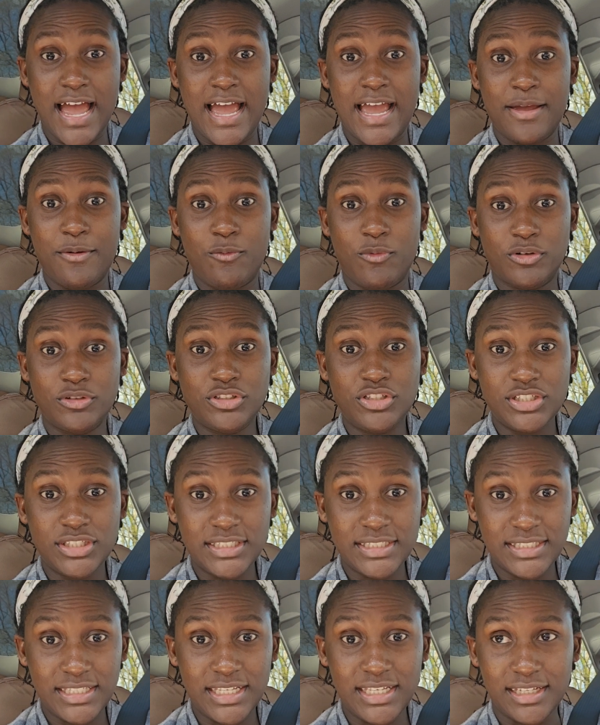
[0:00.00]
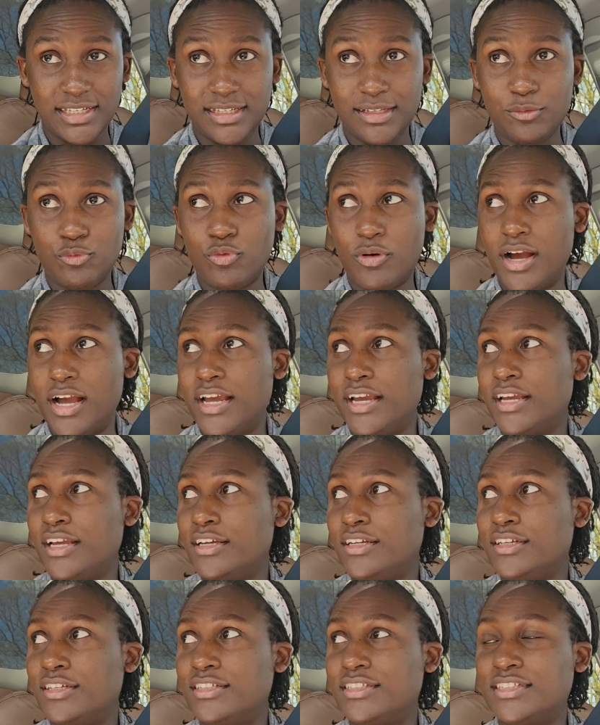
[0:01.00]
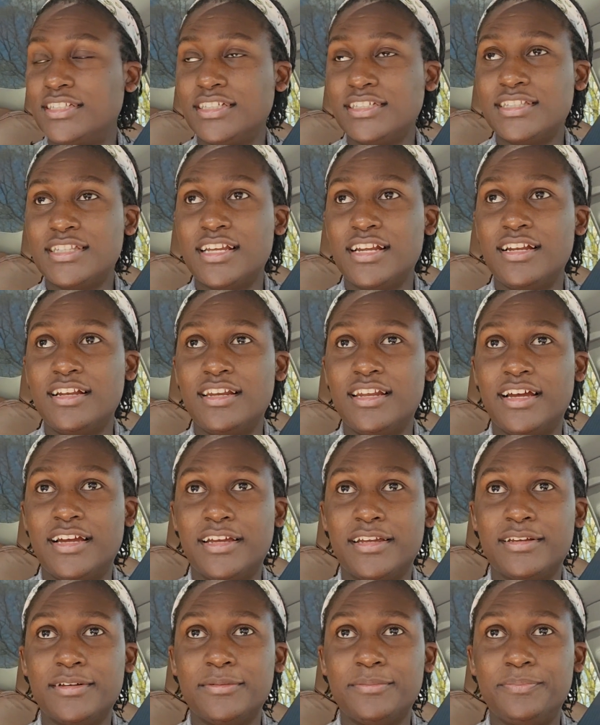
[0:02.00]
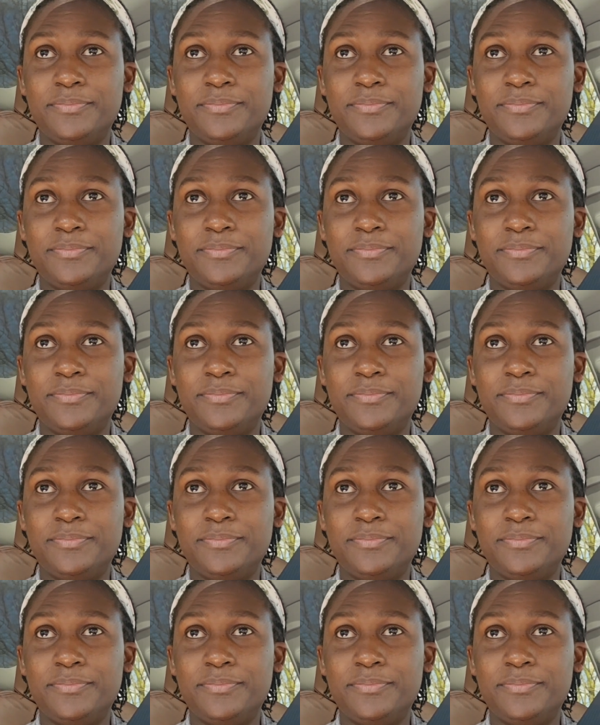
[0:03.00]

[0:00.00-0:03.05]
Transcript: I want to see? Why is this thing like